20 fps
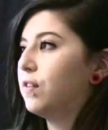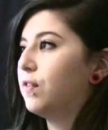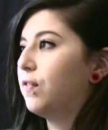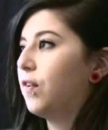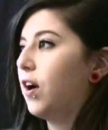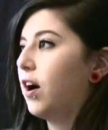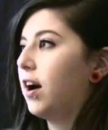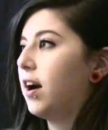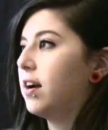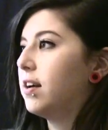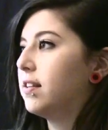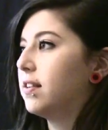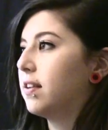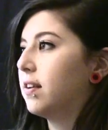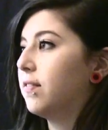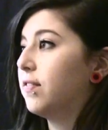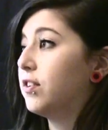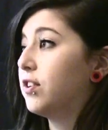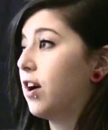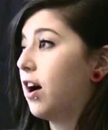as far as
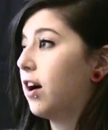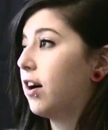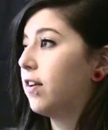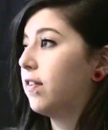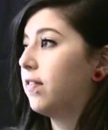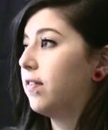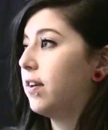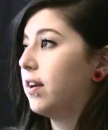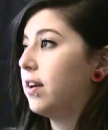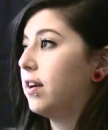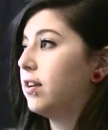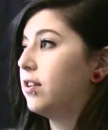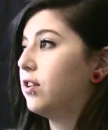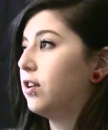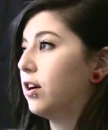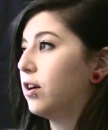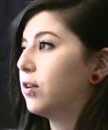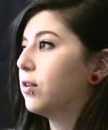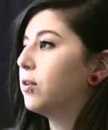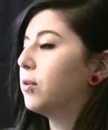the photography
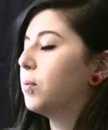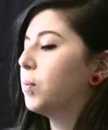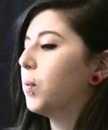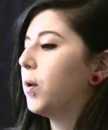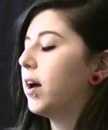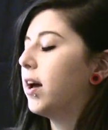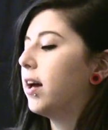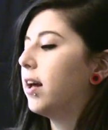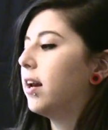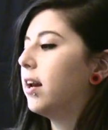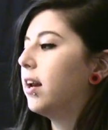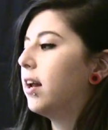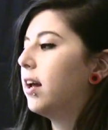darkroom went.